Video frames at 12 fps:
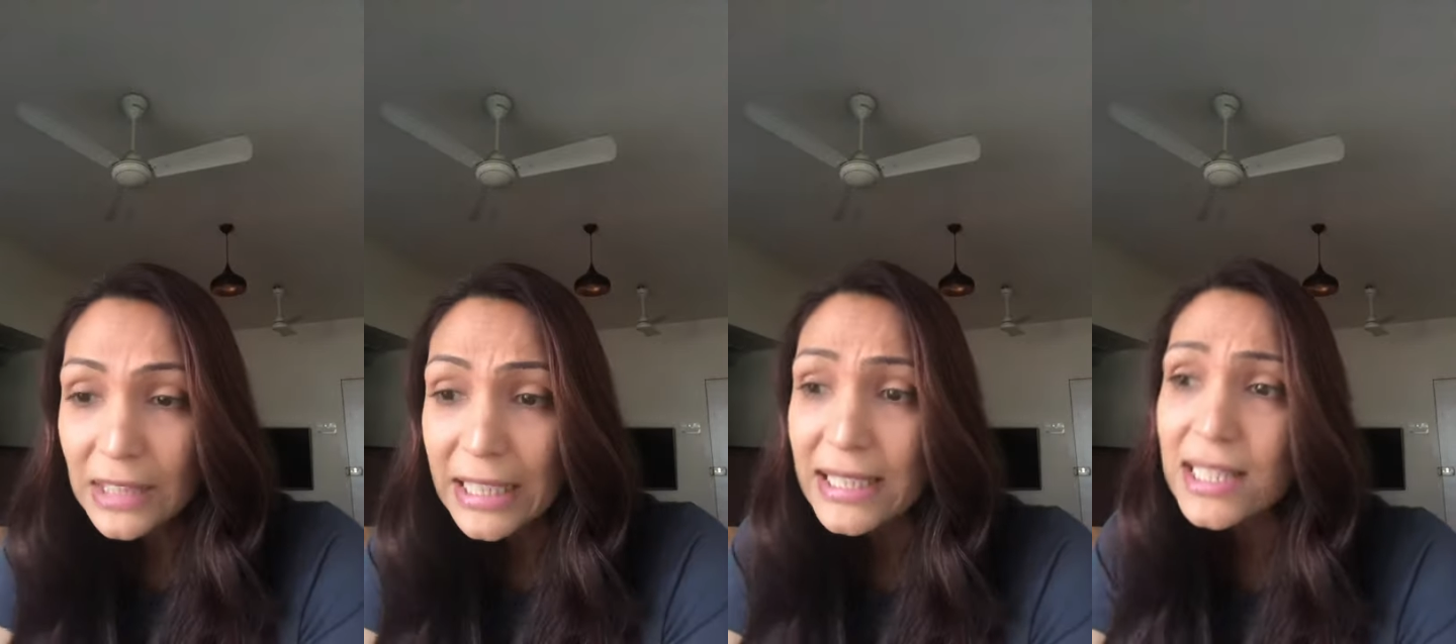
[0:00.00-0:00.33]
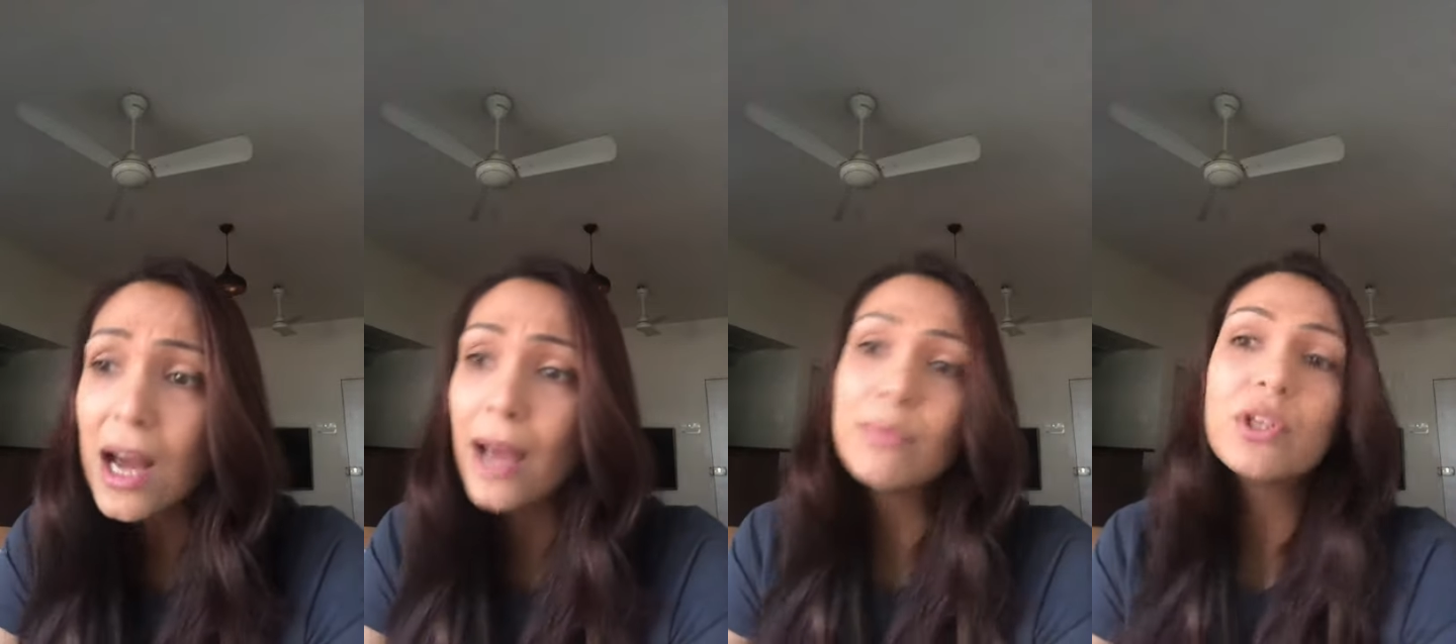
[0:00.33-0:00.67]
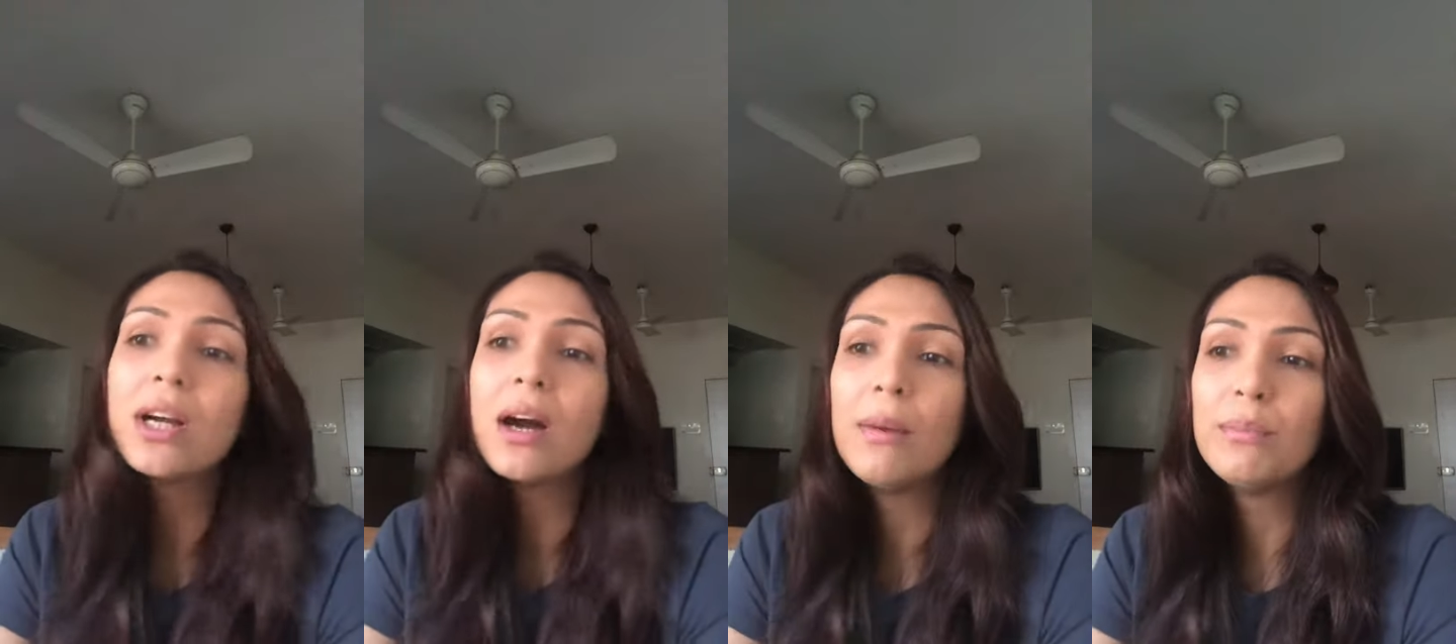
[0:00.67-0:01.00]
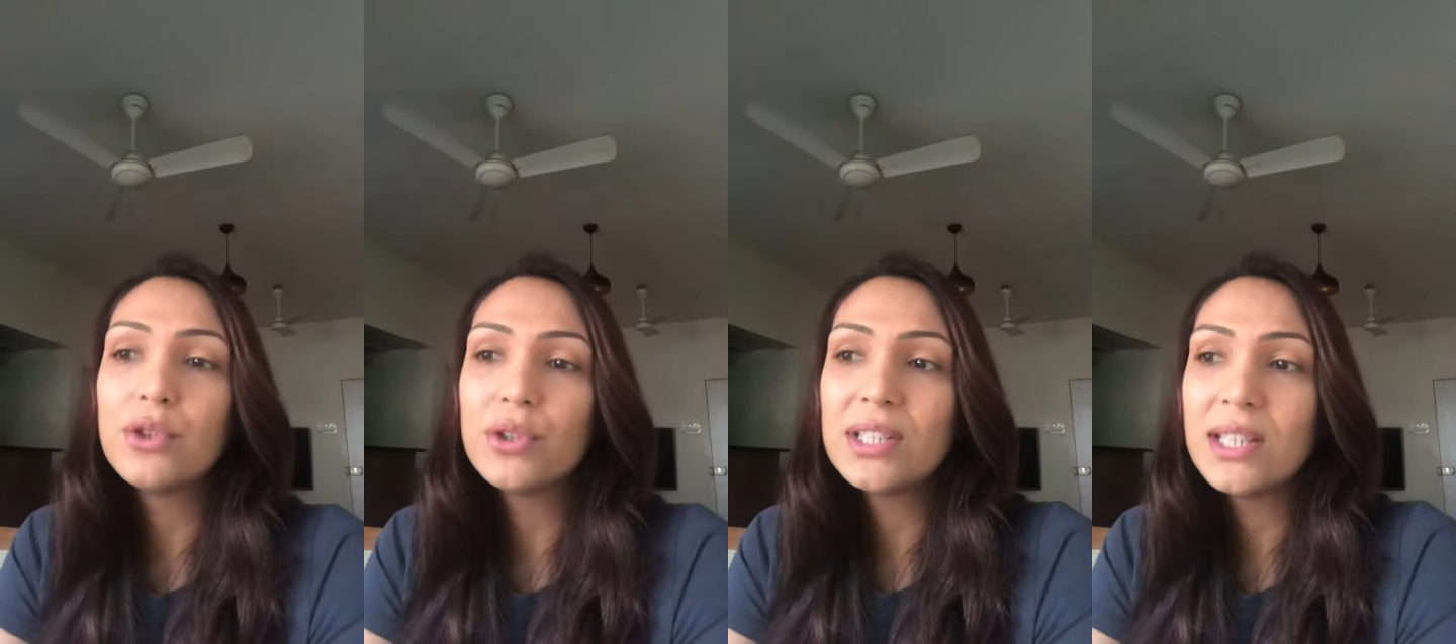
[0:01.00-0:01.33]
in time to come
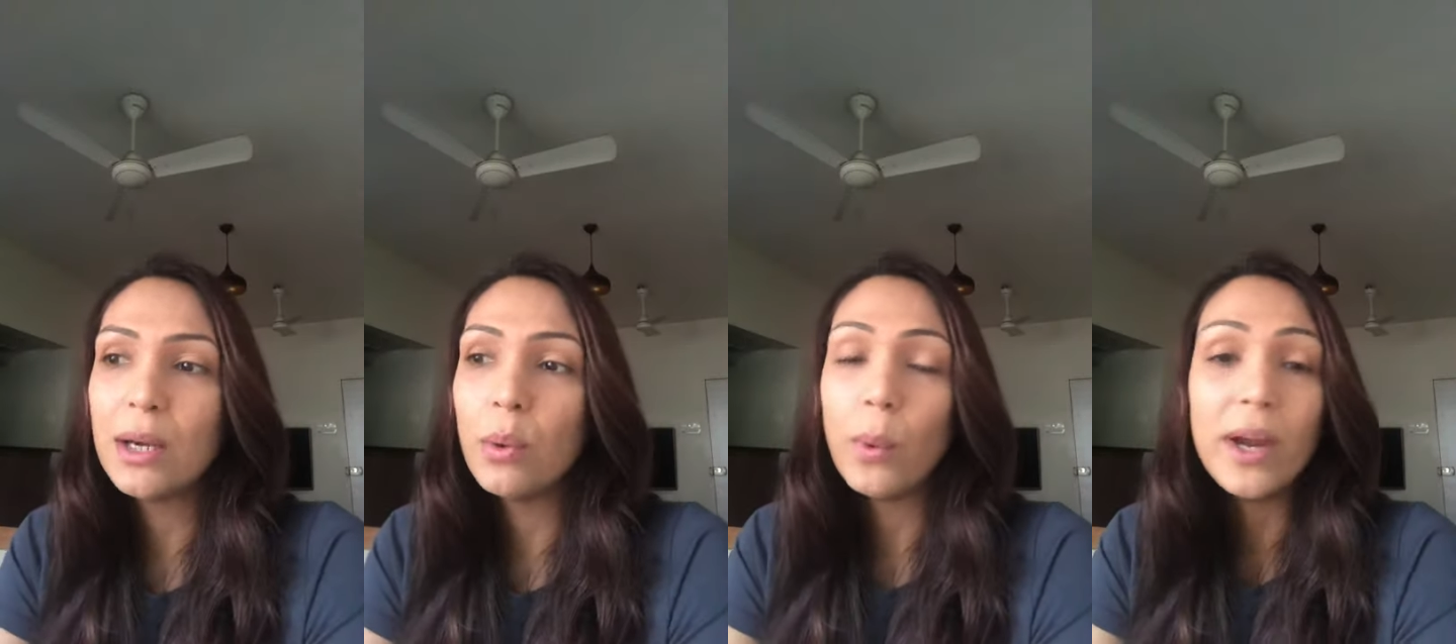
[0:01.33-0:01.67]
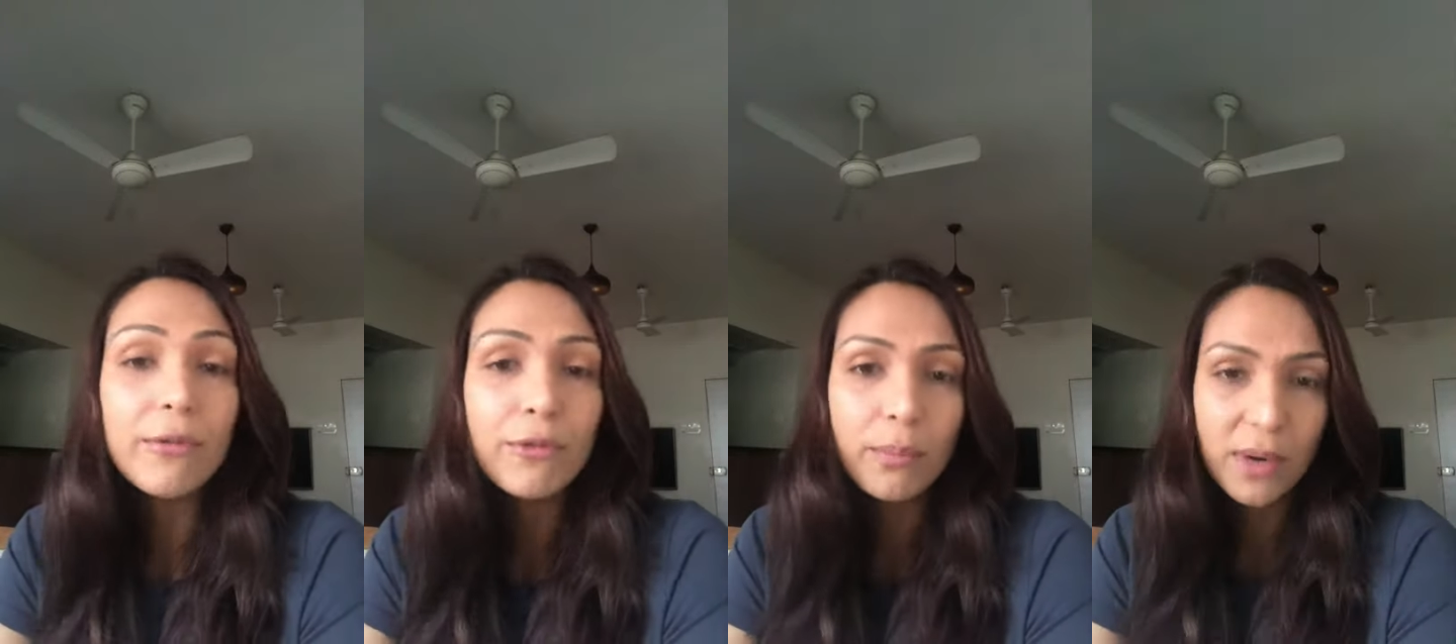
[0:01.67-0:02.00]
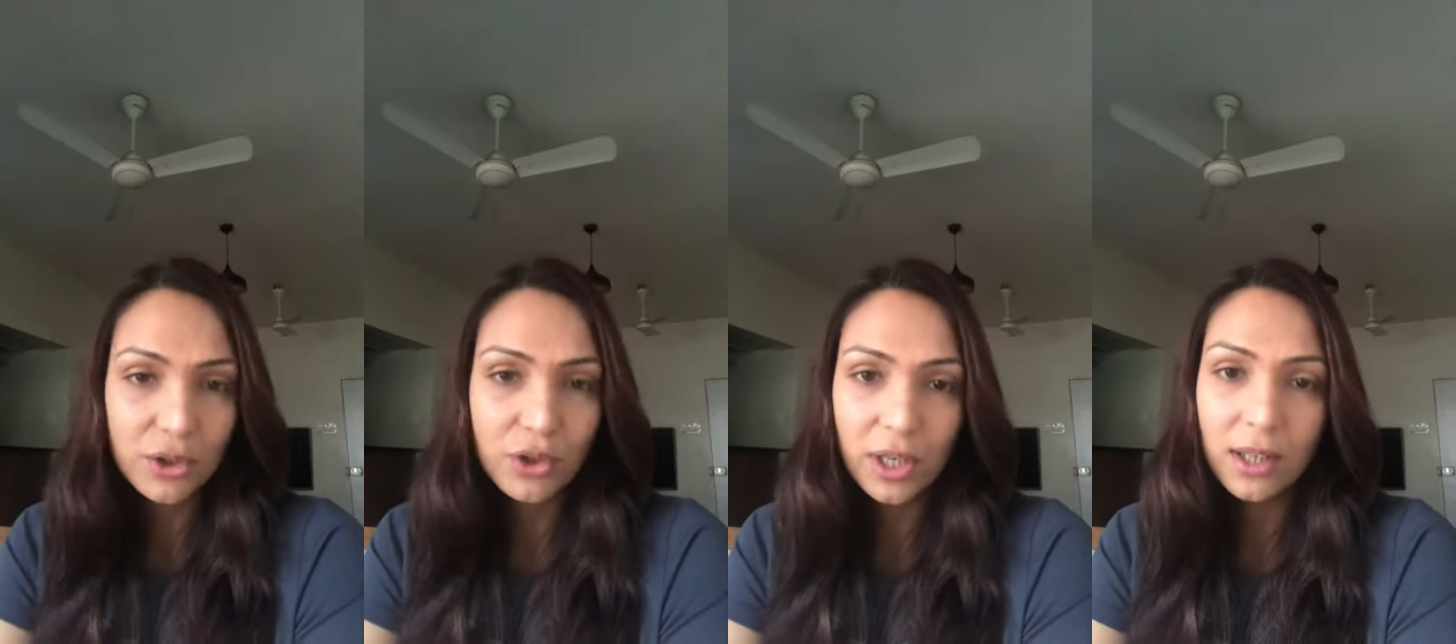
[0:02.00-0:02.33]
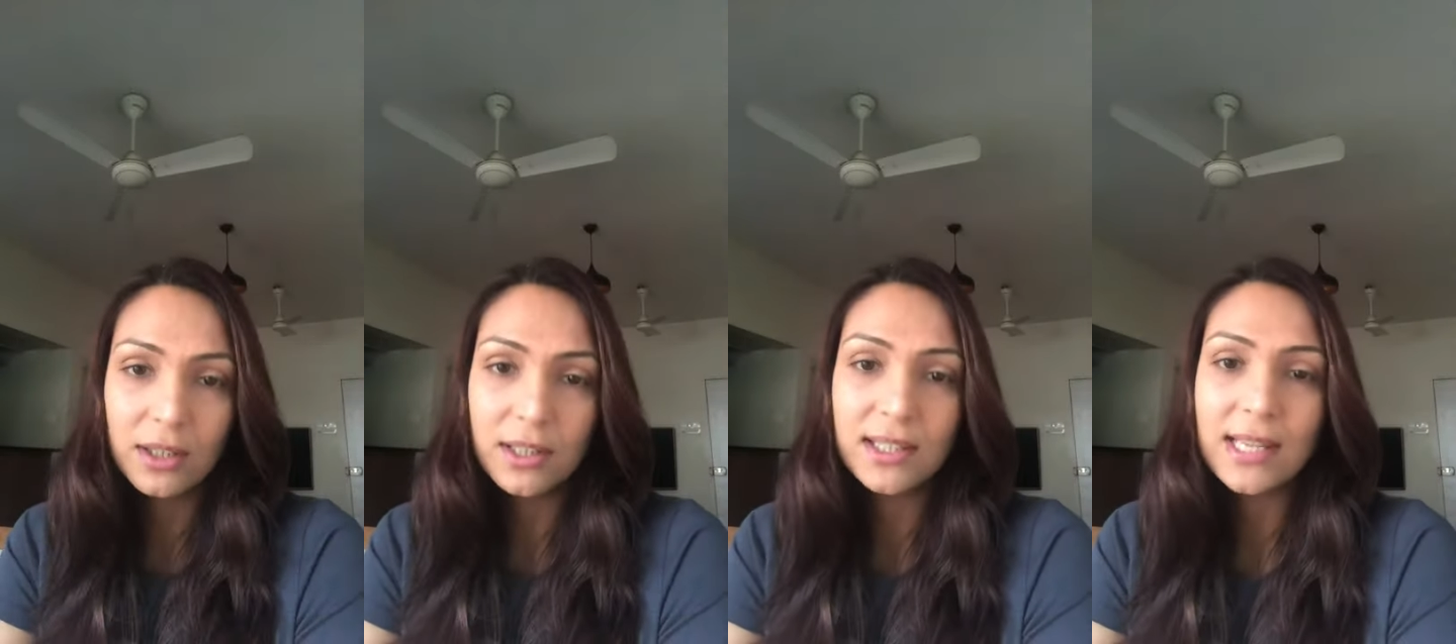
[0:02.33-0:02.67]
to stay away from our
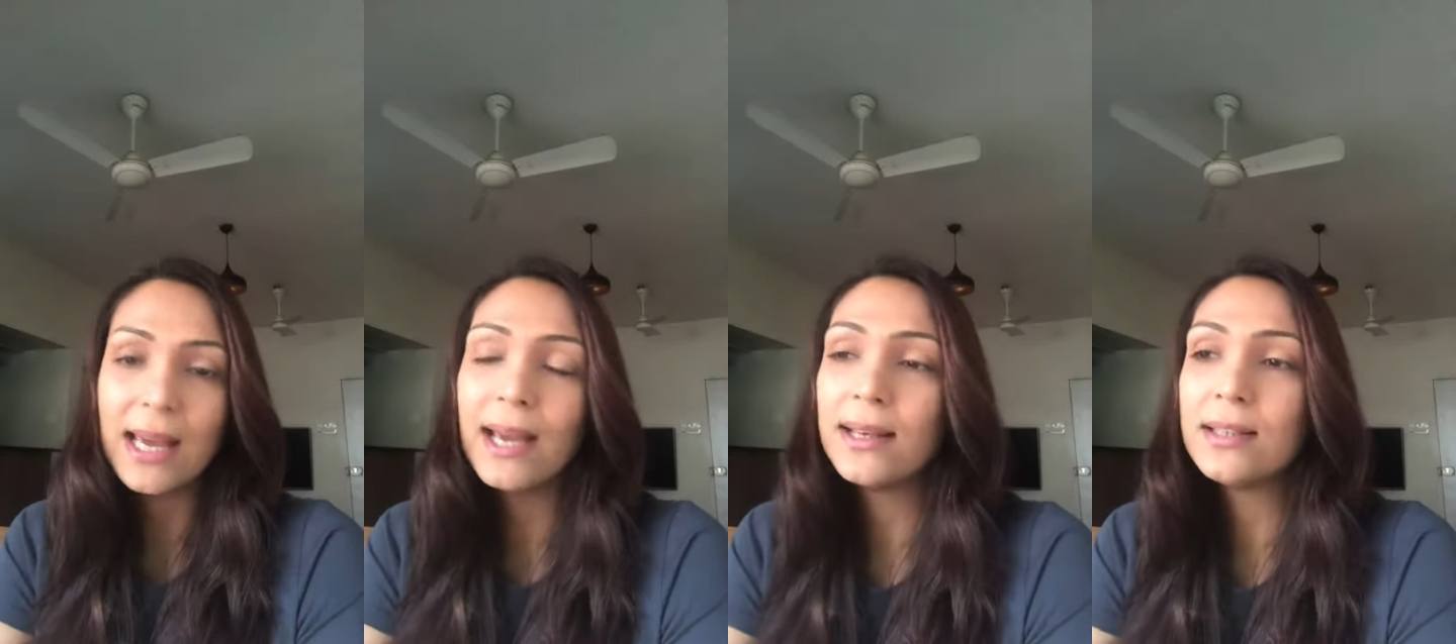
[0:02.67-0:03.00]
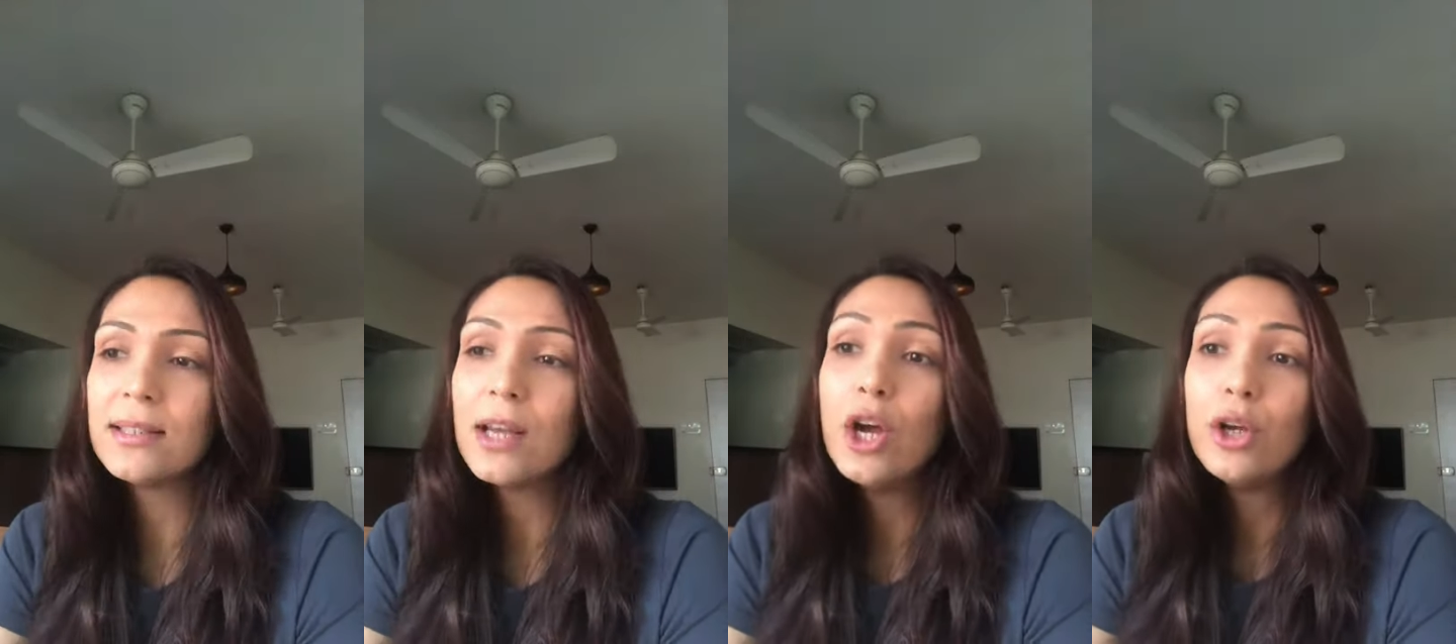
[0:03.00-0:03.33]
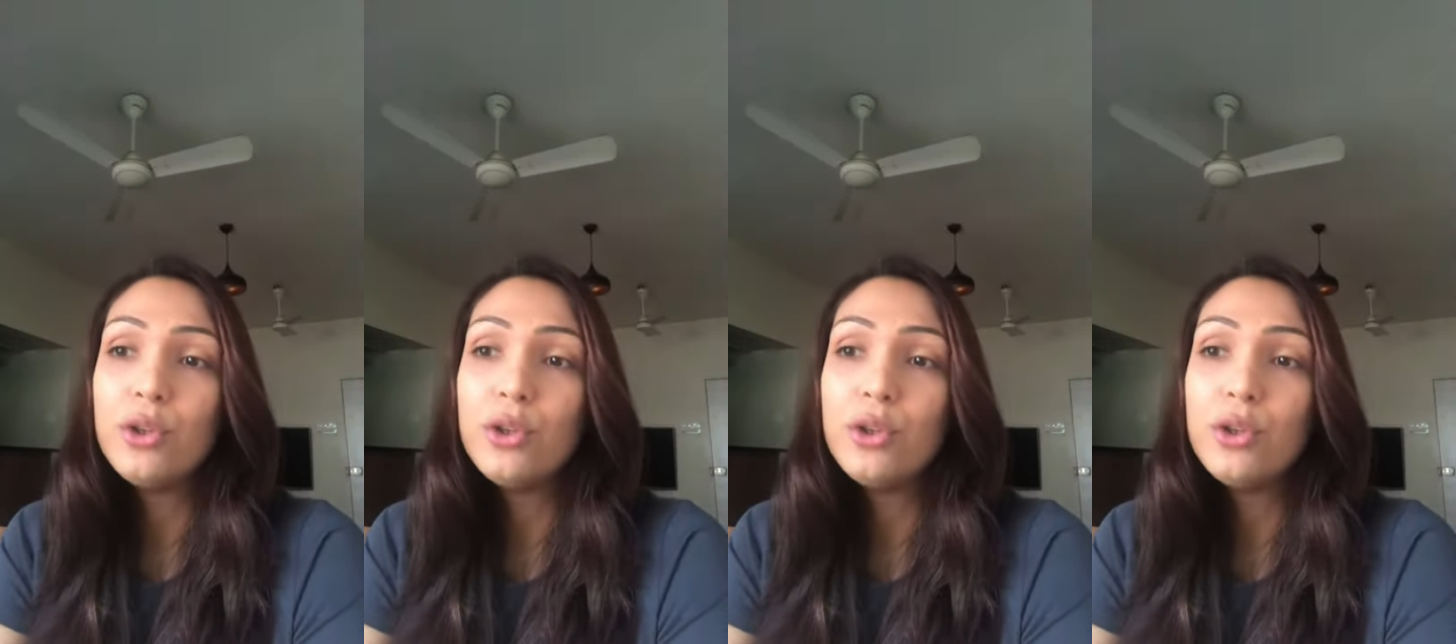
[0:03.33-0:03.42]
triggers and